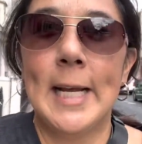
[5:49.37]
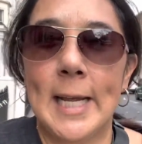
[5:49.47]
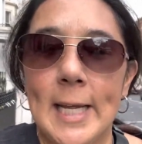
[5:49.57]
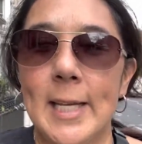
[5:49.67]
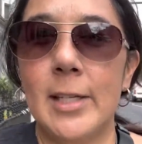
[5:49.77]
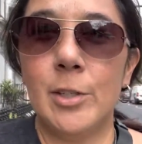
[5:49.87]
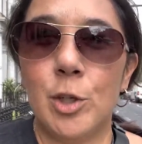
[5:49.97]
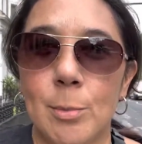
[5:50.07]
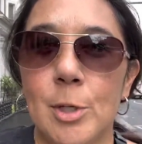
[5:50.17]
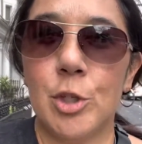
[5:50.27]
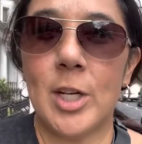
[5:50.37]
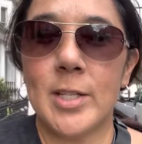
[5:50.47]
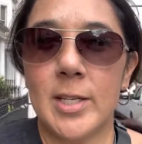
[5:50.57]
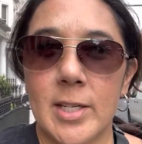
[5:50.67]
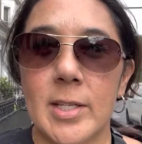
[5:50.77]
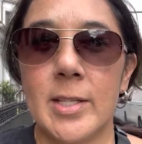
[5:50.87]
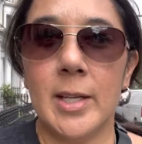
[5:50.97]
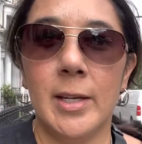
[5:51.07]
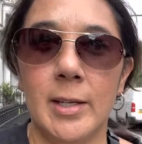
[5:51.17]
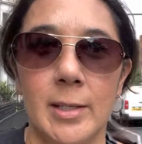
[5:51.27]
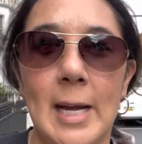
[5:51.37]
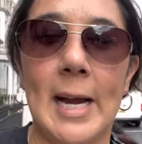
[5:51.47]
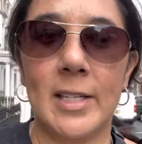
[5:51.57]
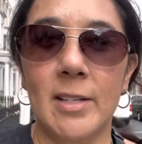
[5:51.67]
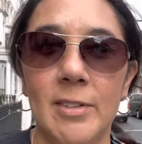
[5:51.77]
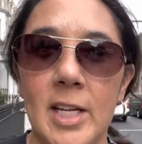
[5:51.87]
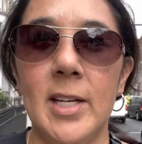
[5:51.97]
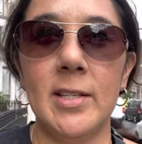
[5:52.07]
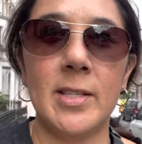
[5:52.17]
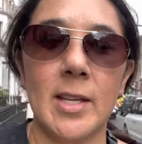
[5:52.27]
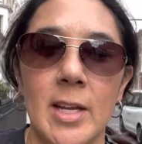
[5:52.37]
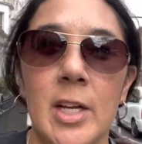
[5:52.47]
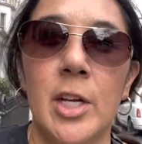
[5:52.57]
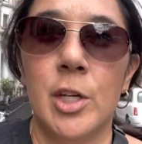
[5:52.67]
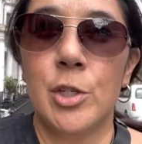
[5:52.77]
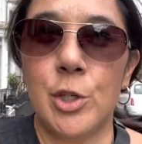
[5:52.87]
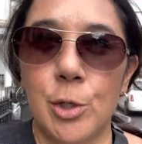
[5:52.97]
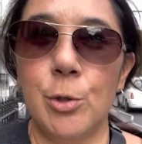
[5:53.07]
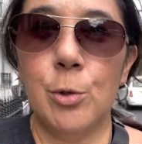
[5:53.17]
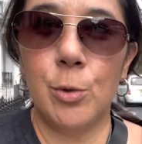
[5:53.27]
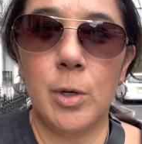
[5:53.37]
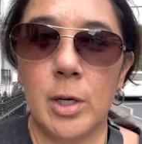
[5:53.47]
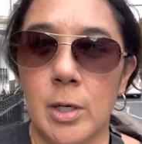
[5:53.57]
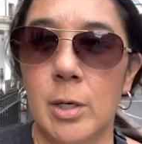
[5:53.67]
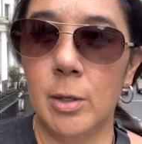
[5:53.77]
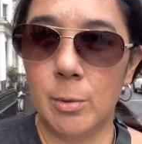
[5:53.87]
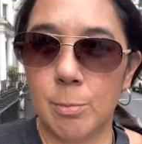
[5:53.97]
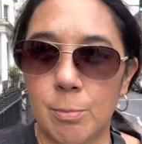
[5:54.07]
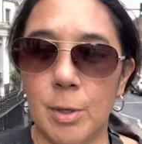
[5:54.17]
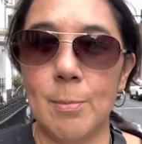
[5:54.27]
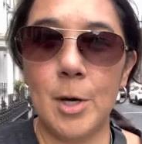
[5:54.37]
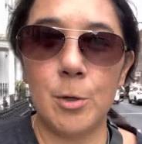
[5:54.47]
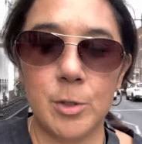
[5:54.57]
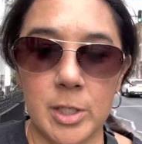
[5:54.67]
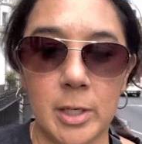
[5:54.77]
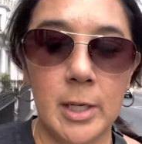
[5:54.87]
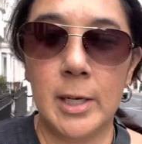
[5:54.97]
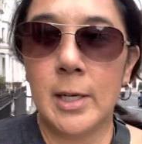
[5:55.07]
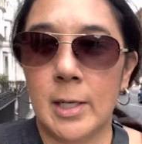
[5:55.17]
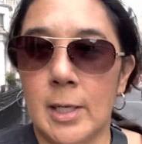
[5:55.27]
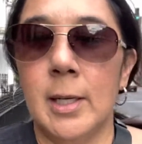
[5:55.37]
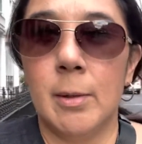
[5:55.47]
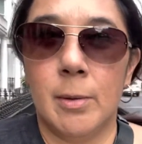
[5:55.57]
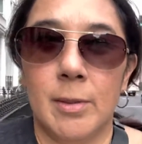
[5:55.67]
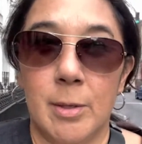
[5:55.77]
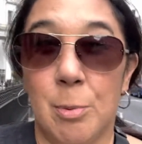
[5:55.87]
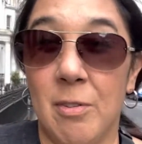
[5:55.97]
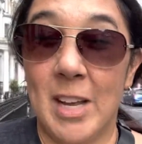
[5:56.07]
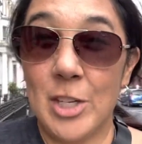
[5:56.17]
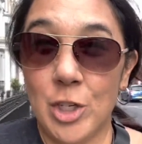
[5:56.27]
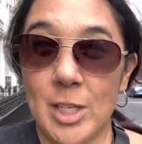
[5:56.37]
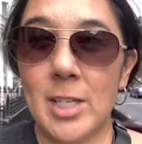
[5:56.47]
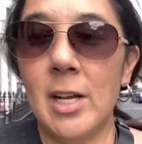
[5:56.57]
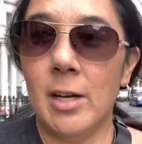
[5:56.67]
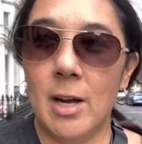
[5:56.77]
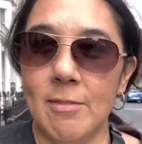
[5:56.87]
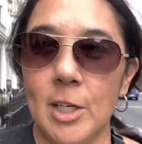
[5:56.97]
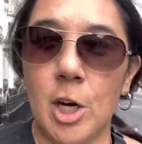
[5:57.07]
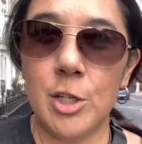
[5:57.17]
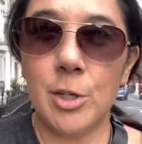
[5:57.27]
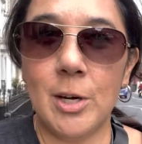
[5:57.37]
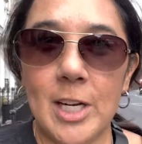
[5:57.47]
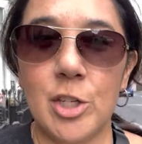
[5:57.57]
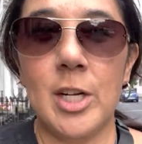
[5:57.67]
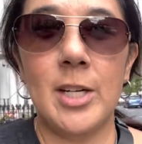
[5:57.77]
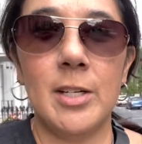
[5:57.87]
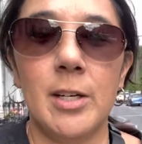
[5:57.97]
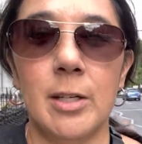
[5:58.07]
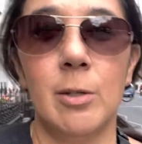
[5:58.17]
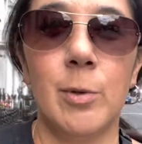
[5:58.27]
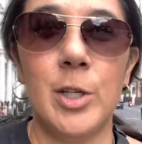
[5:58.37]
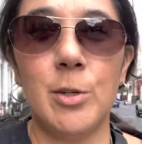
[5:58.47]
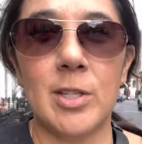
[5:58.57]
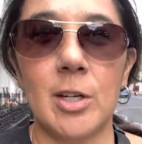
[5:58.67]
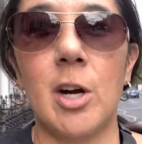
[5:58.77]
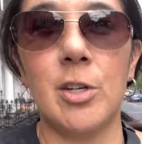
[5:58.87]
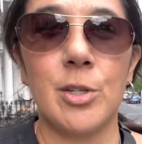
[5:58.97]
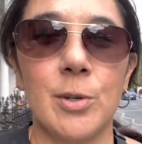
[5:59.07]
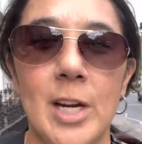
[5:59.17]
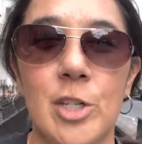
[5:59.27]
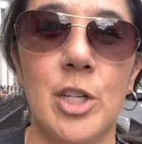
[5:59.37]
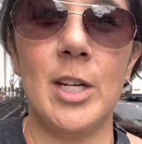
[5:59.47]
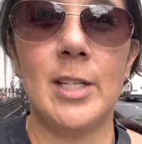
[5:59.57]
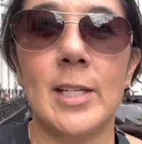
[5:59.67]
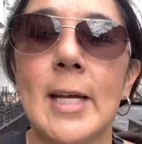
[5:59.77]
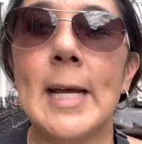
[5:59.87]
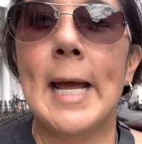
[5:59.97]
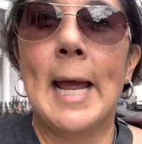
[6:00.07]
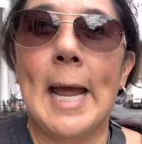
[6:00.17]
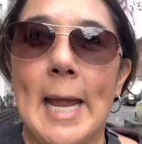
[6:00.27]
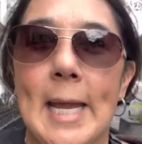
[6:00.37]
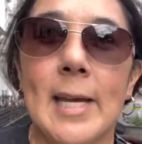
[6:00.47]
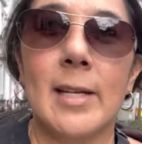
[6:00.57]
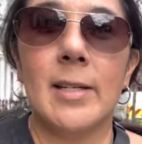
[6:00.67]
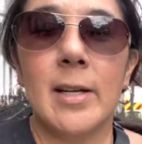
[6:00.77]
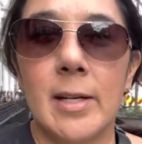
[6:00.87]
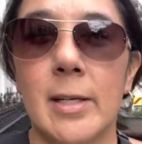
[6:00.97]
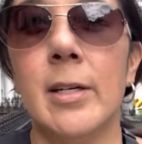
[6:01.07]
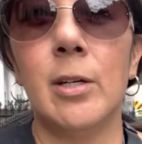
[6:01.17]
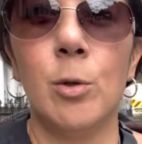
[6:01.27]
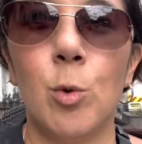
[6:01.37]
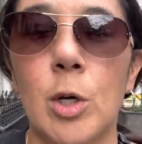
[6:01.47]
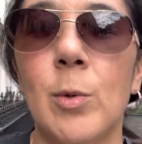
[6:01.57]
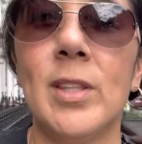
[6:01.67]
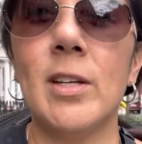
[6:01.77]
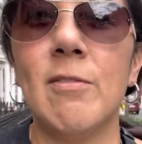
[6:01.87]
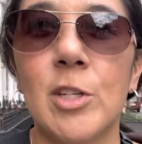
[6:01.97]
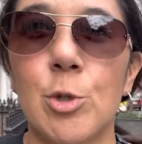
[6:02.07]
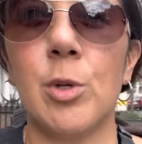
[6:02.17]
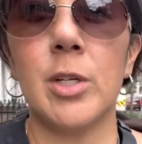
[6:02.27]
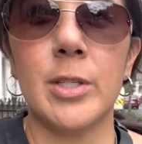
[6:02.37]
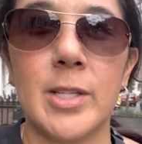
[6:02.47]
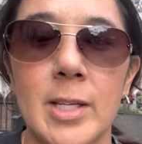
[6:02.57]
in criminal justice activities to promote the prevention of incarceration, reduce incarceration, and work with individuals